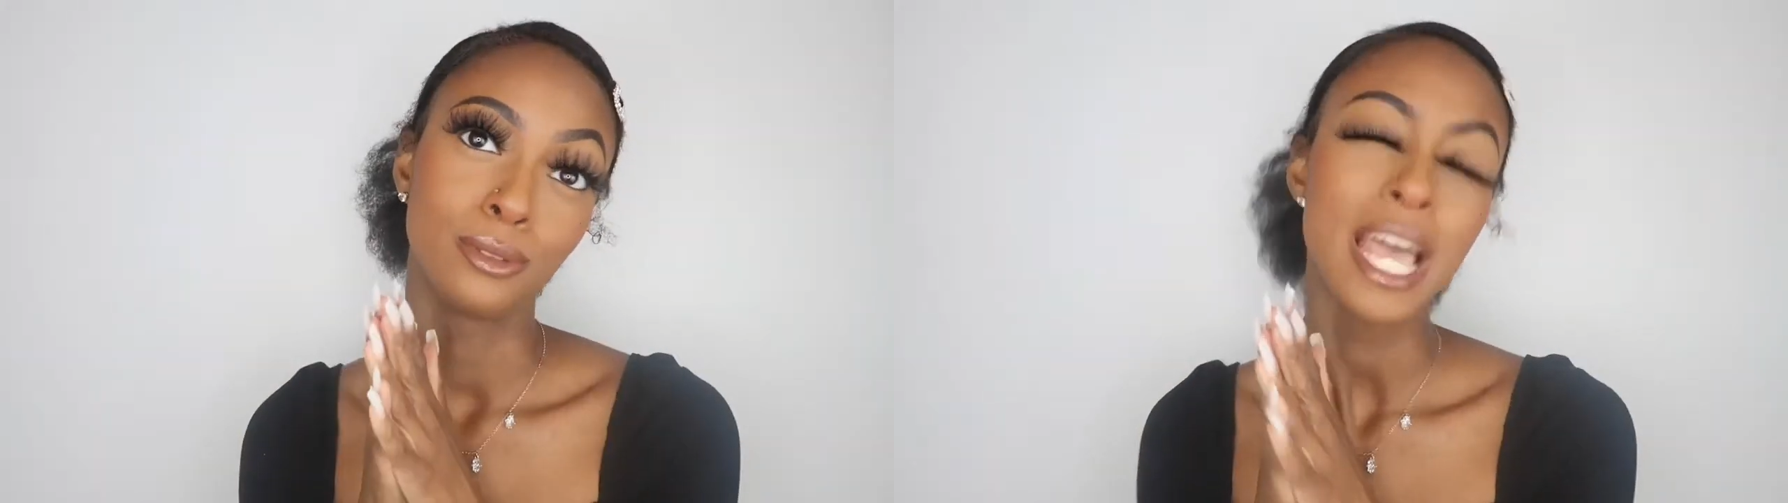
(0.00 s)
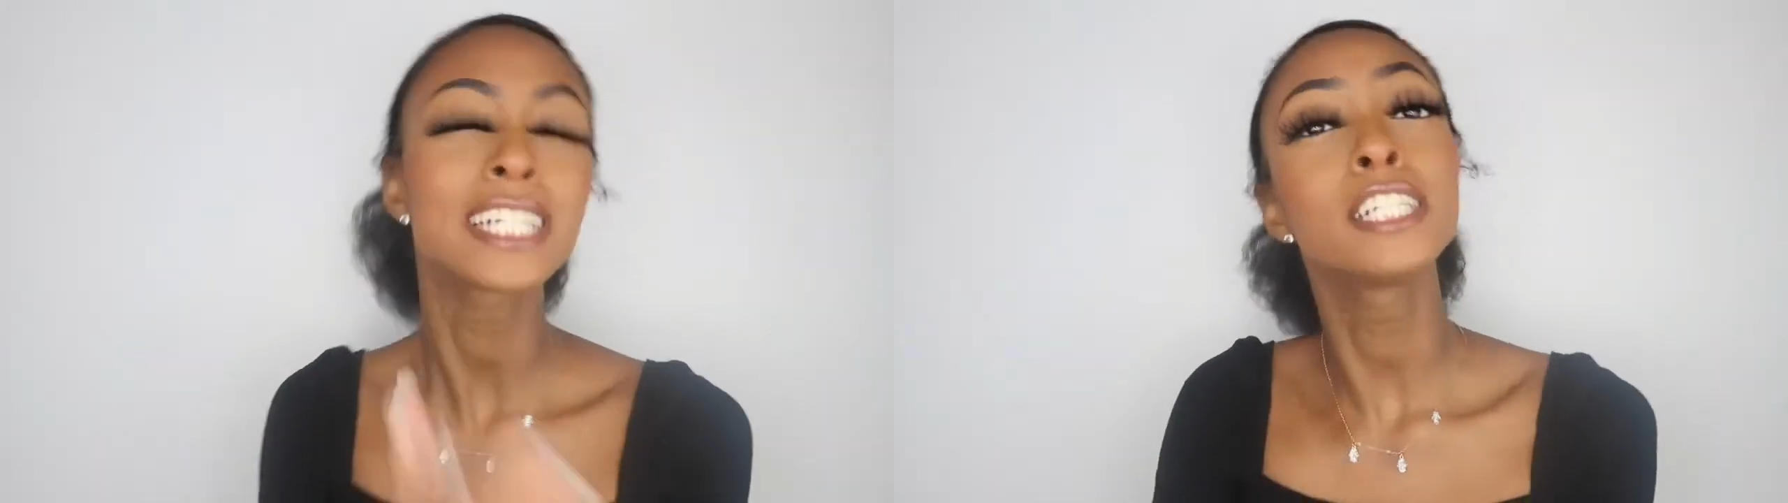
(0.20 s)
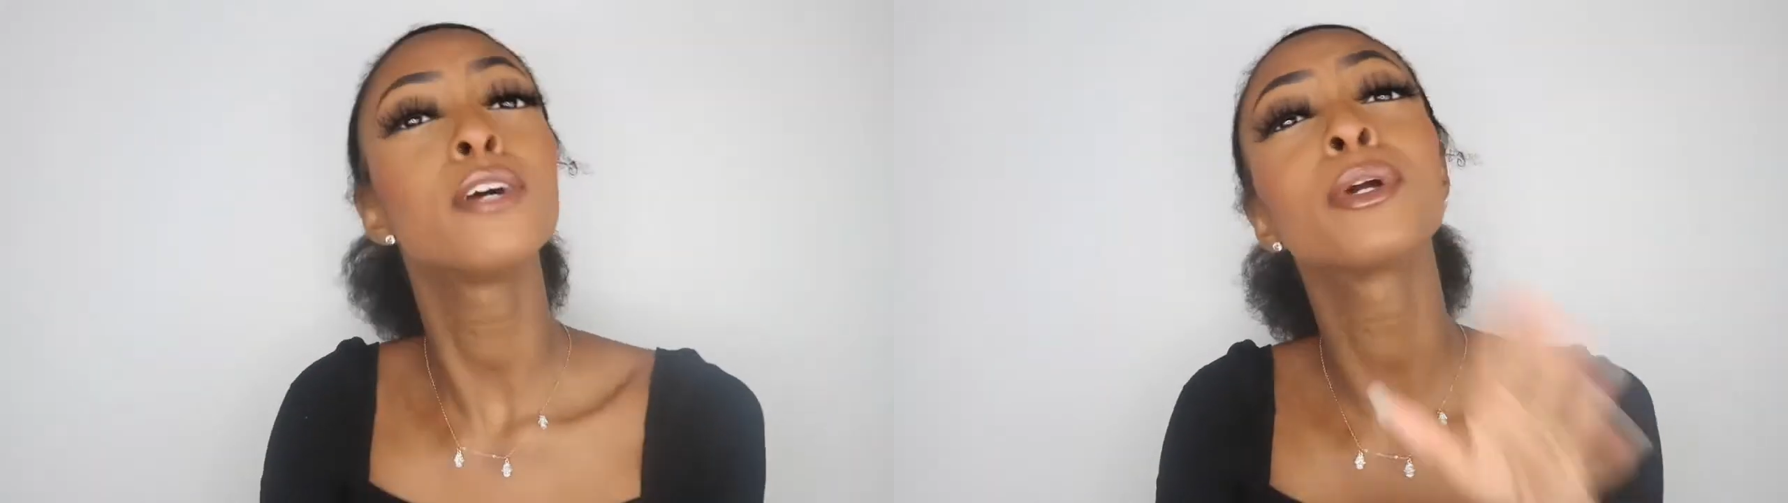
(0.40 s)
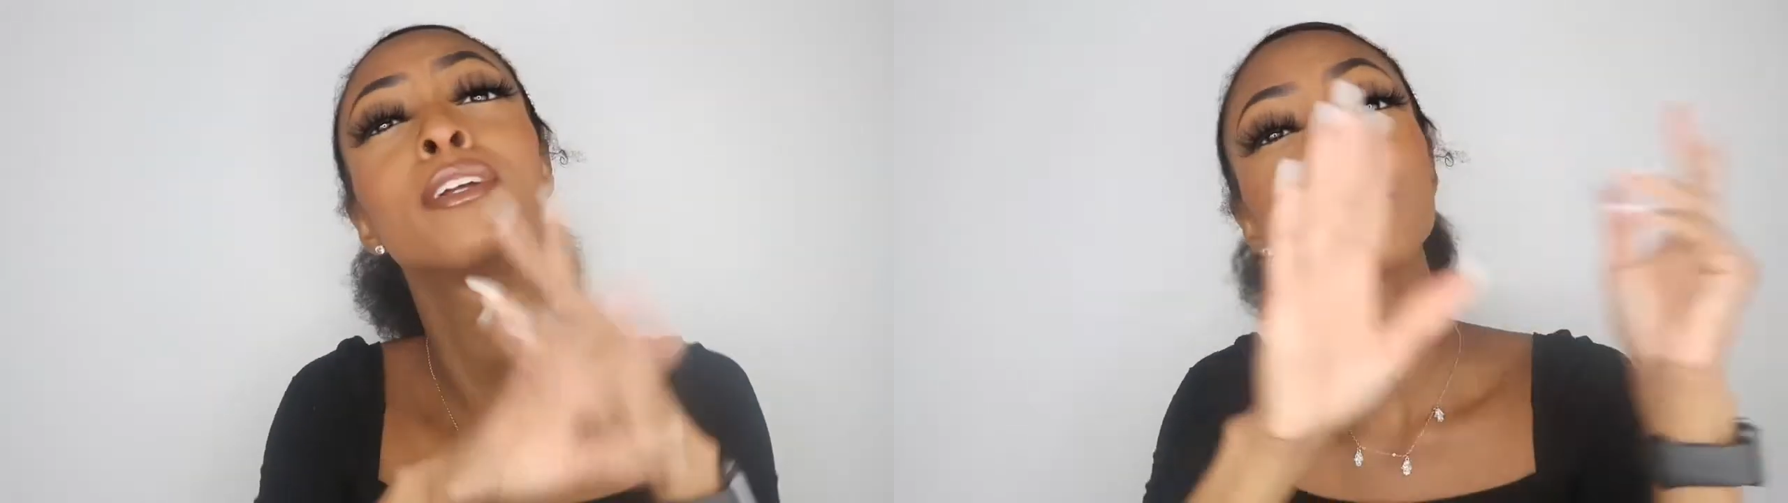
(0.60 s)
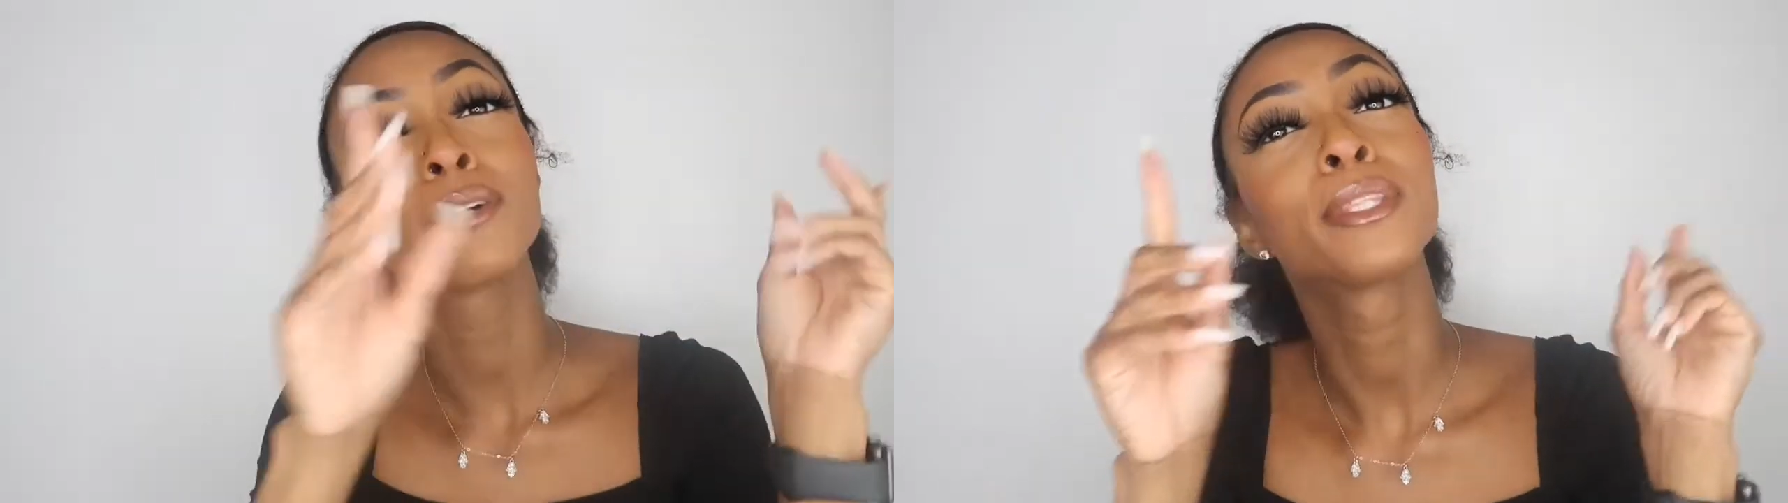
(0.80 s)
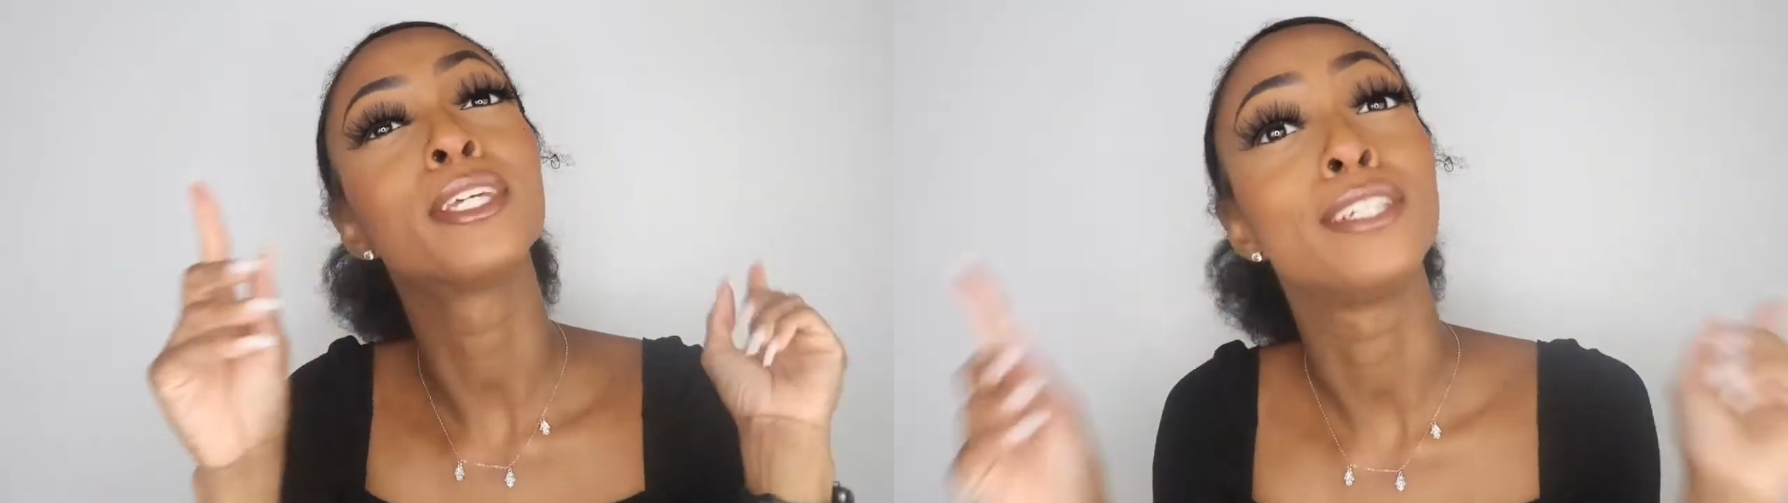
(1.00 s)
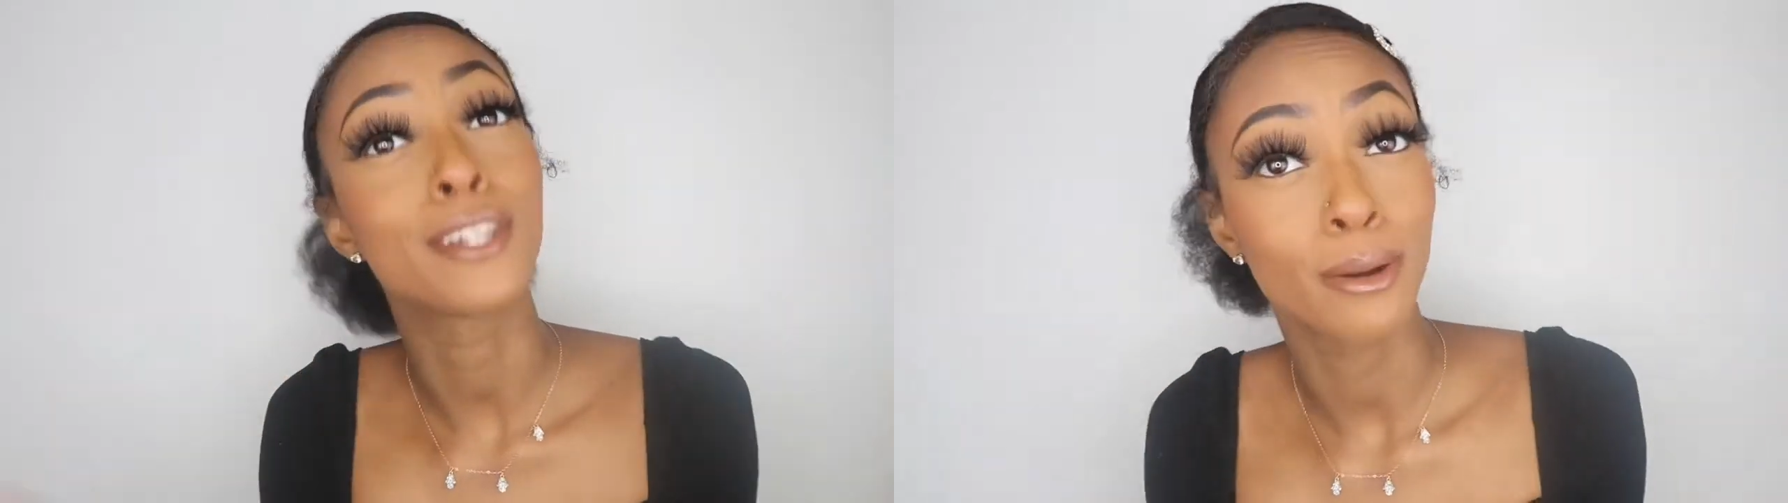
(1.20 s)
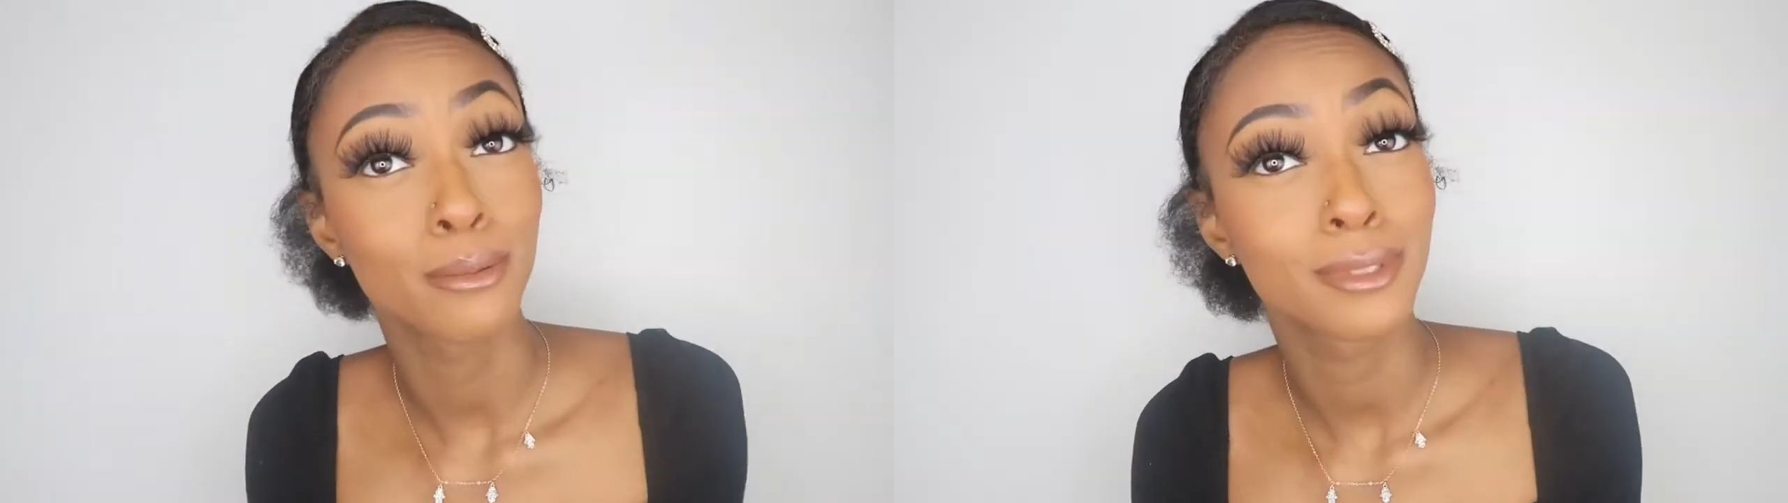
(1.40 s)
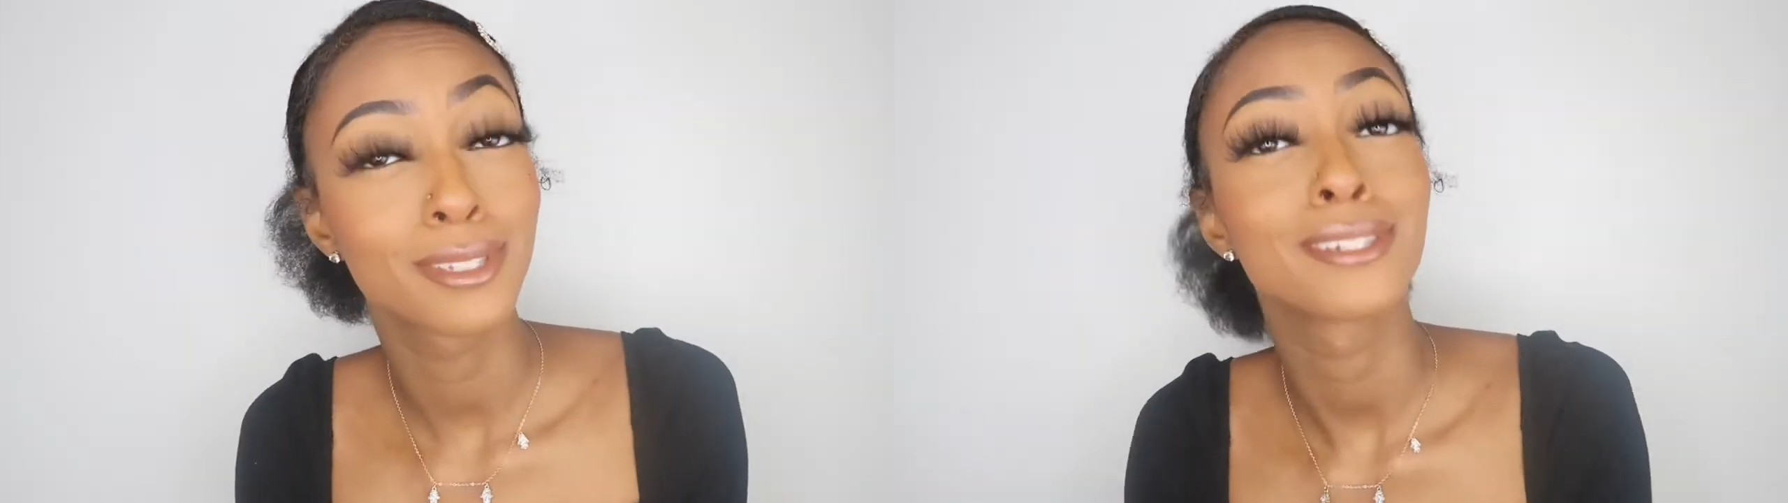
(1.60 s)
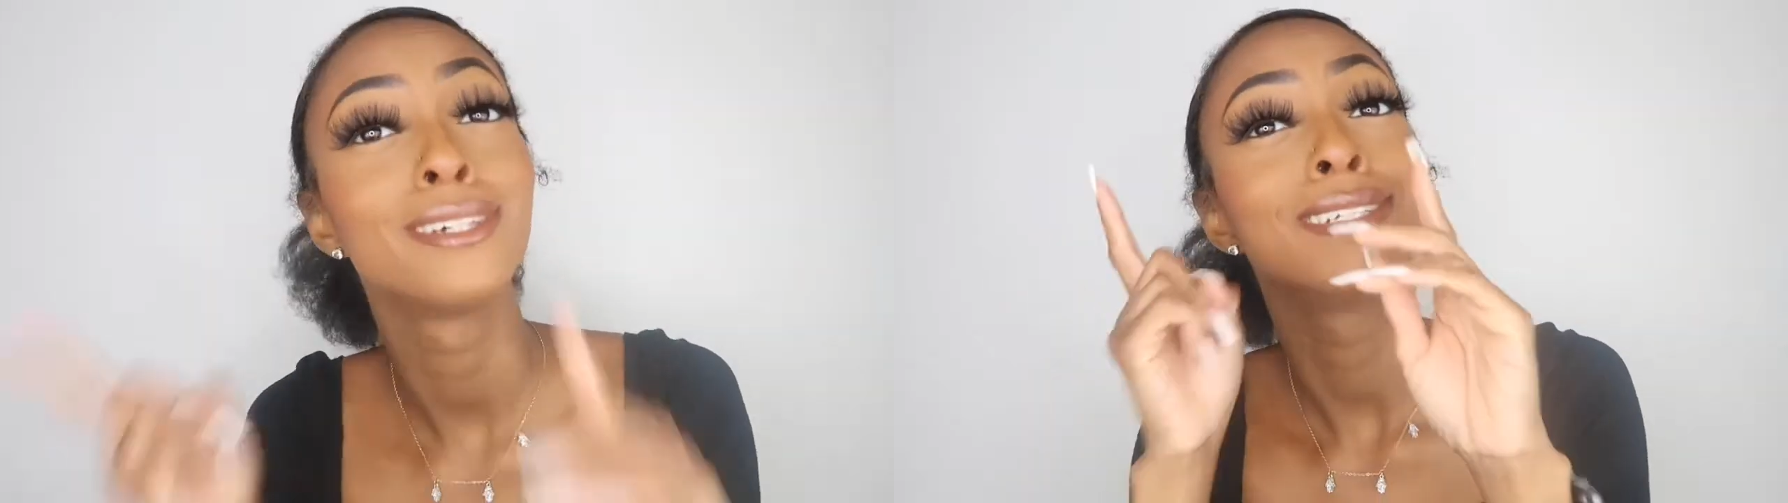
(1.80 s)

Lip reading: Actually, no, we're gonna start with the don'ts.